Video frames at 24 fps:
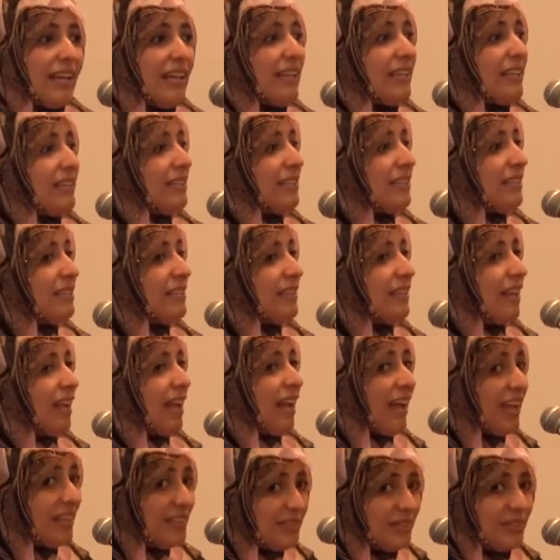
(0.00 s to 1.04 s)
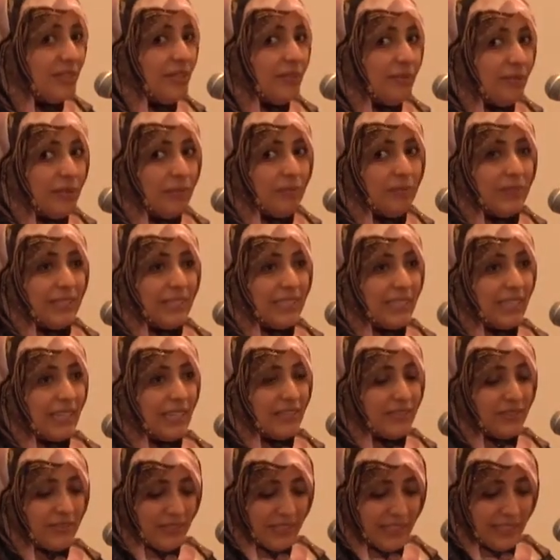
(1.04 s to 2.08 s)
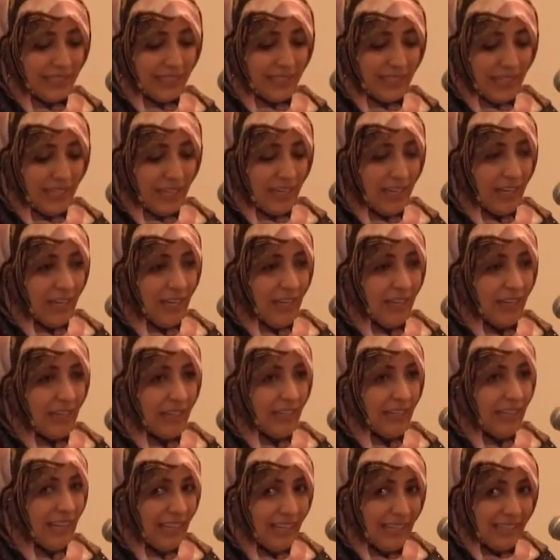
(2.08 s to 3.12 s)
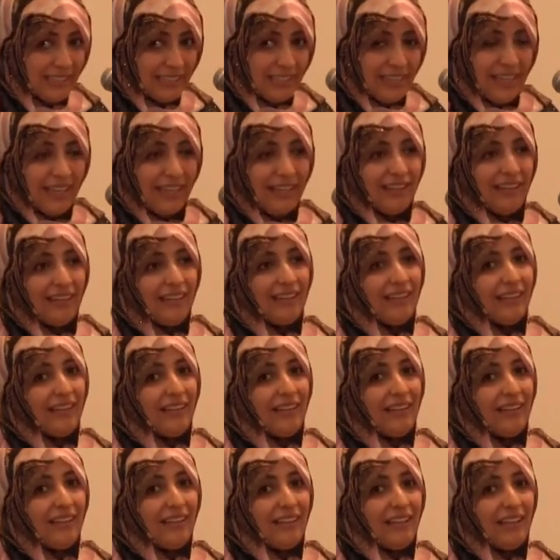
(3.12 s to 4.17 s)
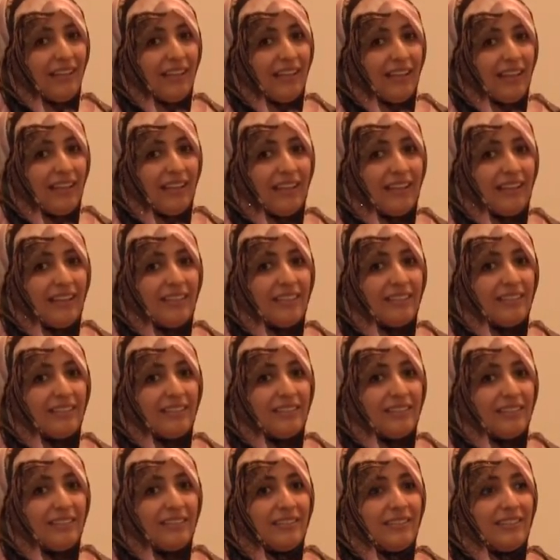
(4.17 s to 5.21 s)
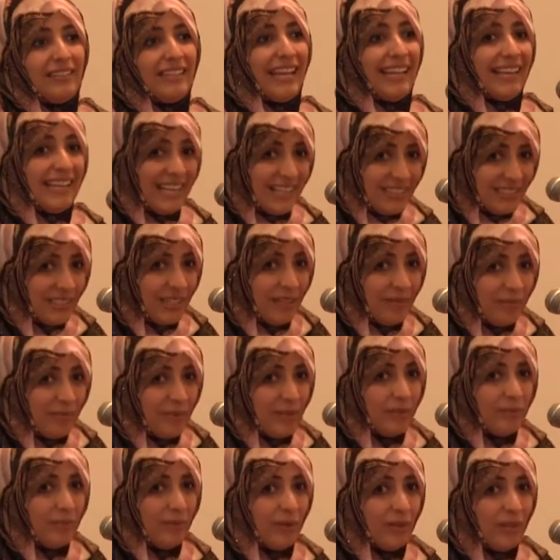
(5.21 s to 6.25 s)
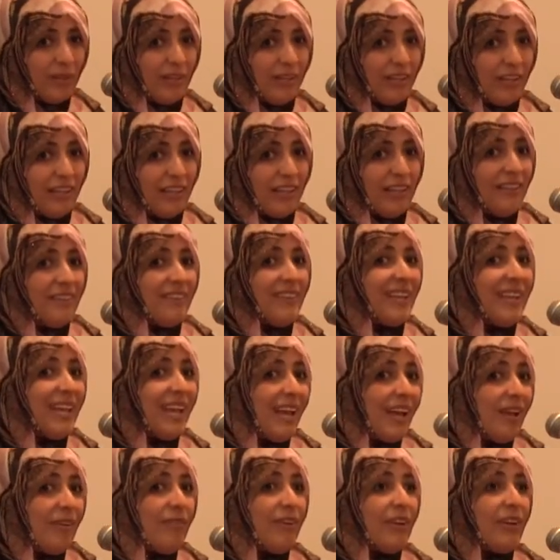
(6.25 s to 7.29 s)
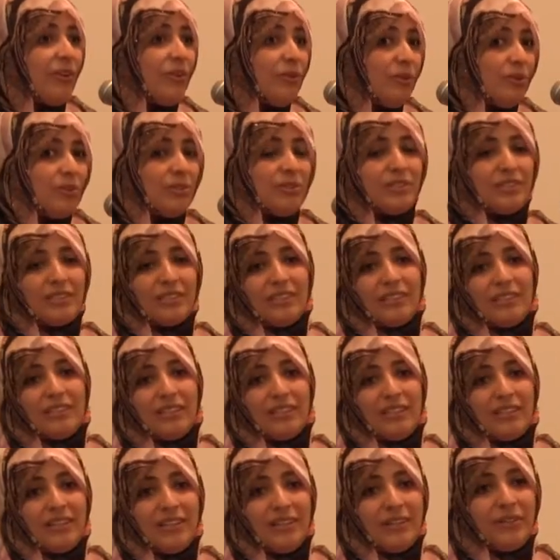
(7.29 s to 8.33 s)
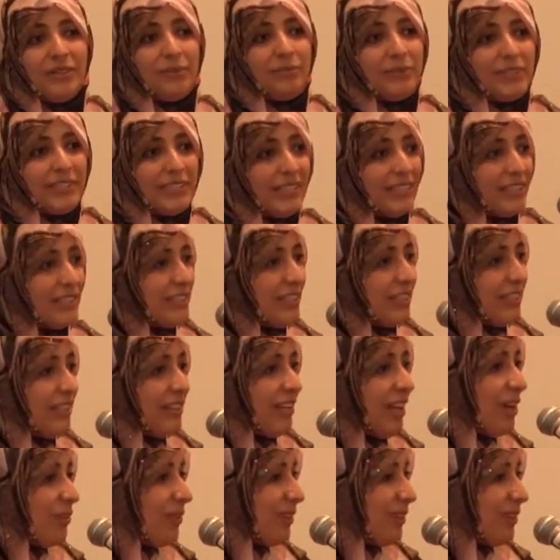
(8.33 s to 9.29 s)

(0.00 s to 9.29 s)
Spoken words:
and underdevelopment countries. Canada and Canadian people, they have a good reputation in